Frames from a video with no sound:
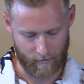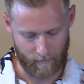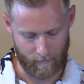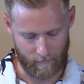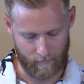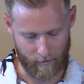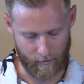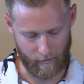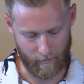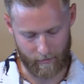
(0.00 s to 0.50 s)

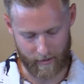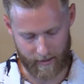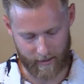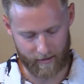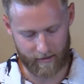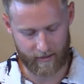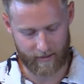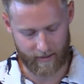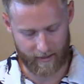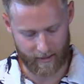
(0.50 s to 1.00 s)
But what we
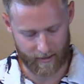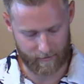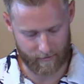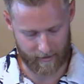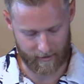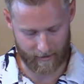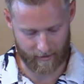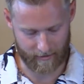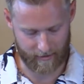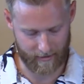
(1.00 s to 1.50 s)
do see is we
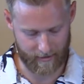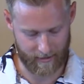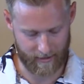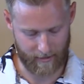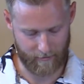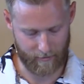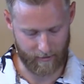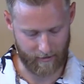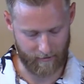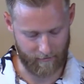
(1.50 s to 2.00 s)
start to
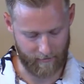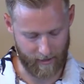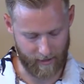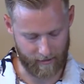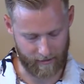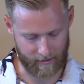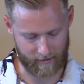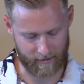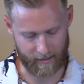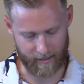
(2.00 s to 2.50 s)
see what the
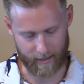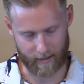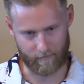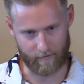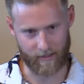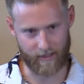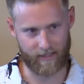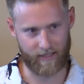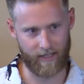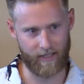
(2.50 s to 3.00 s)
father's like, and
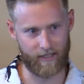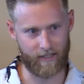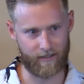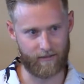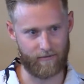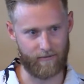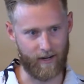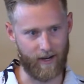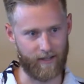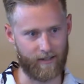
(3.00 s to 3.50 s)
we see this
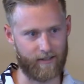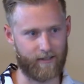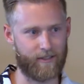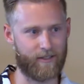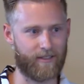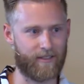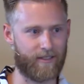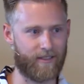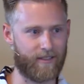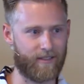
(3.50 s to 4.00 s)
father
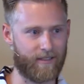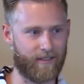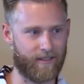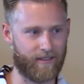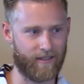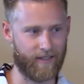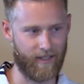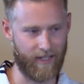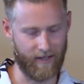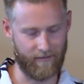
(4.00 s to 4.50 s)
just
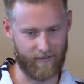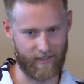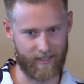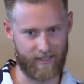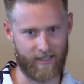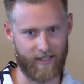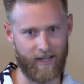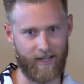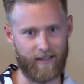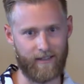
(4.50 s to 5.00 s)
give the
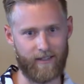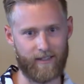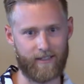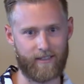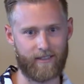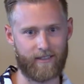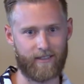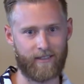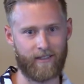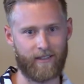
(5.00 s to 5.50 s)
son
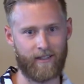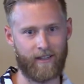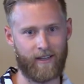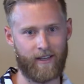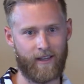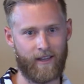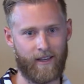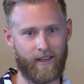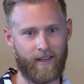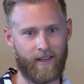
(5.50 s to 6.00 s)
this
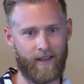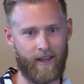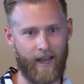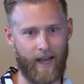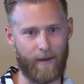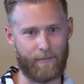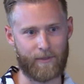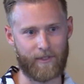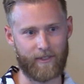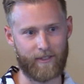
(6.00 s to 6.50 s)

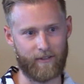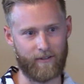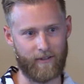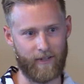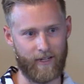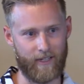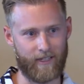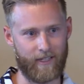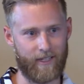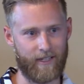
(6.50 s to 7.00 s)
absolute
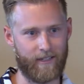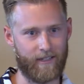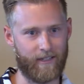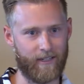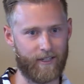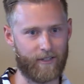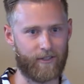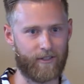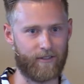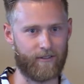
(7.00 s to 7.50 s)

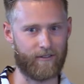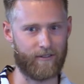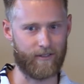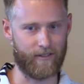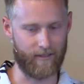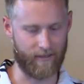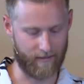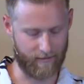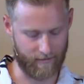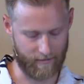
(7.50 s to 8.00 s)
unconditional
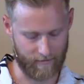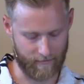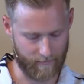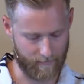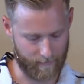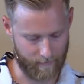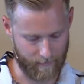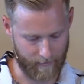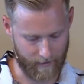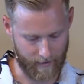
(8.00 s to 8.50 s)
and
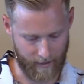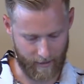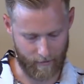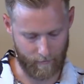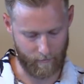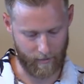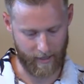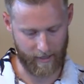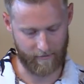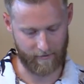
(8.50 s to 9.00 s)

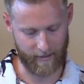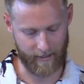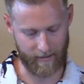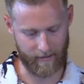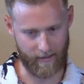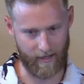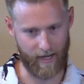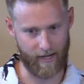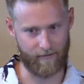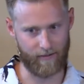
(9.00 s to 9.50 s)

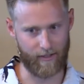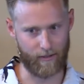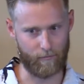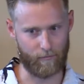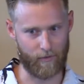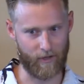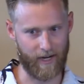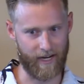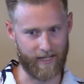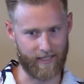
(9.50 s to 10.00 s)
unwavering love and
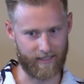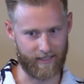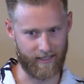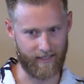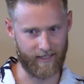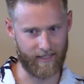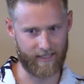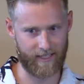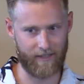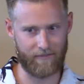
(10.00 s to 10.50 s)
embrace. And
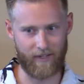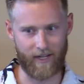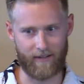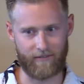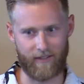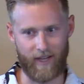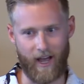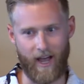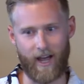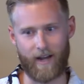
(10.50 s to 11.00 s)
he doesn't even
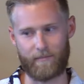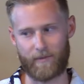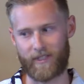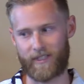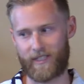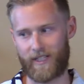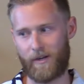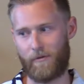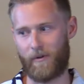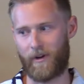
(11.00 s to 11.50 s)
have time to
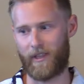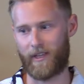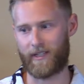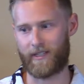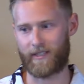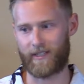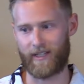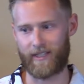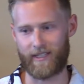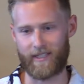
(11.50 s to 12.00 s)
see where the
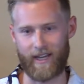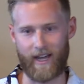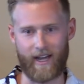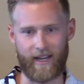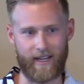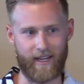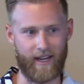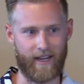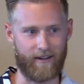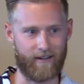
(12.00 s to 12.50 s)
son's
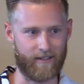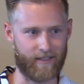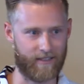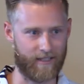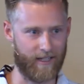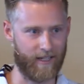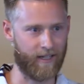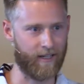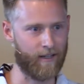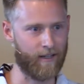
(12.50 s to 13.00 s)
at yet or see